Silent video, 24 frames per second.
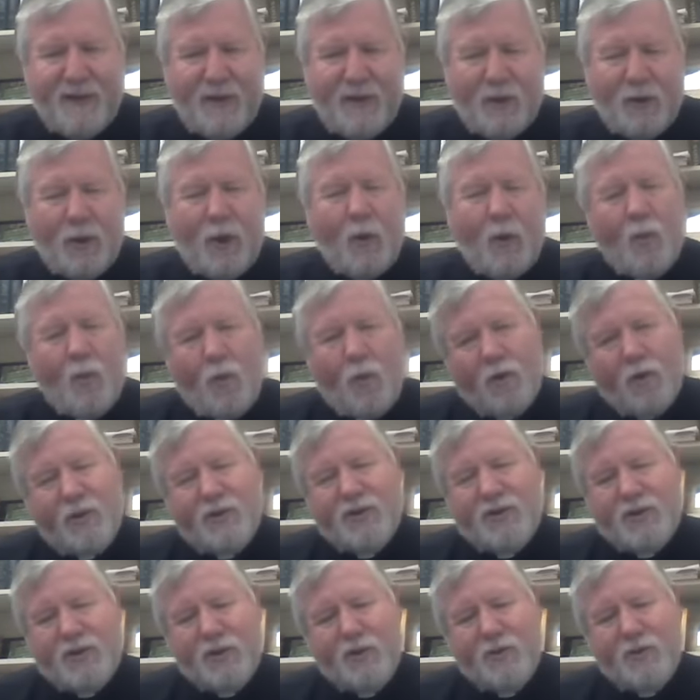There are
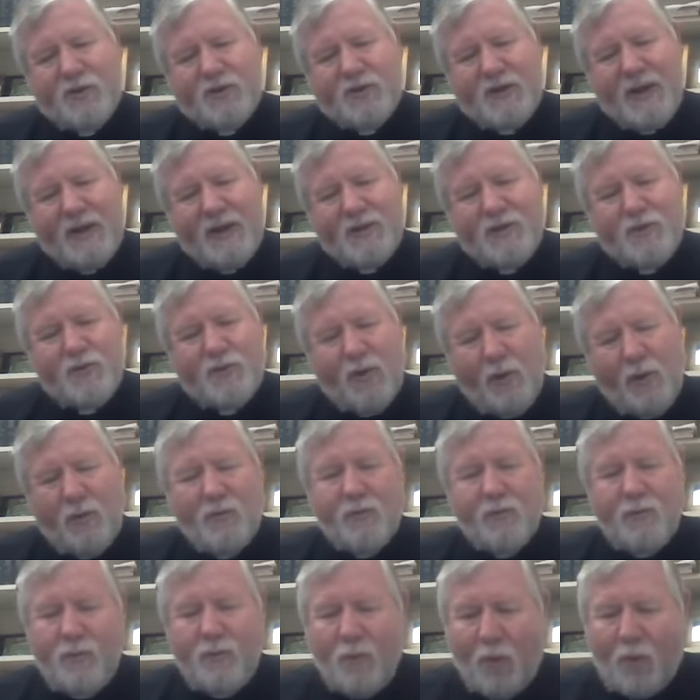words used that you
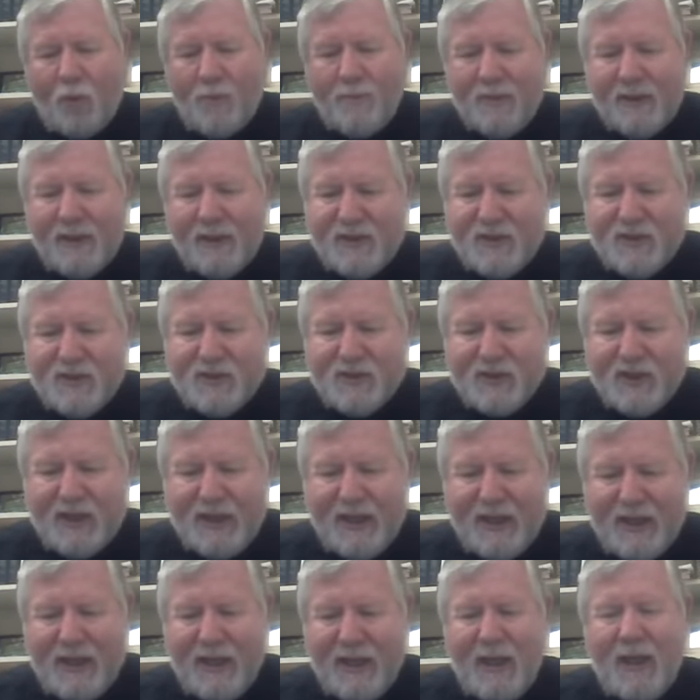don't normally
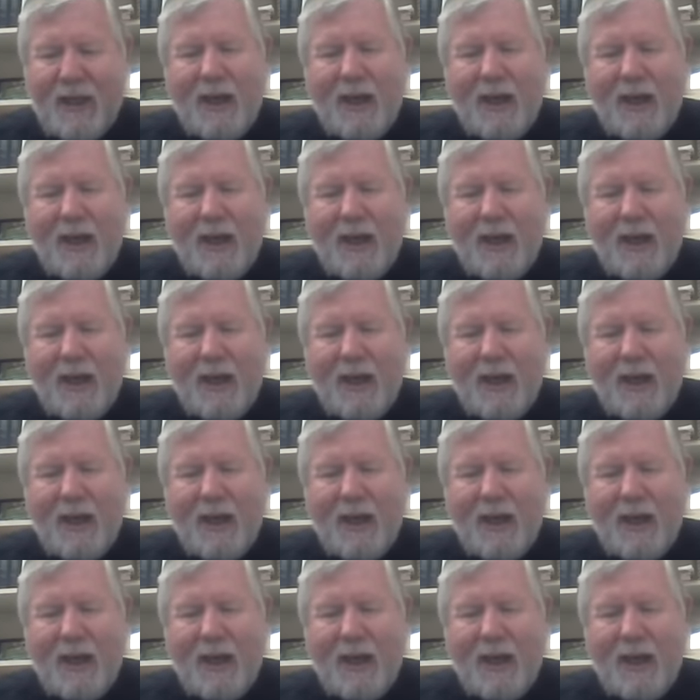see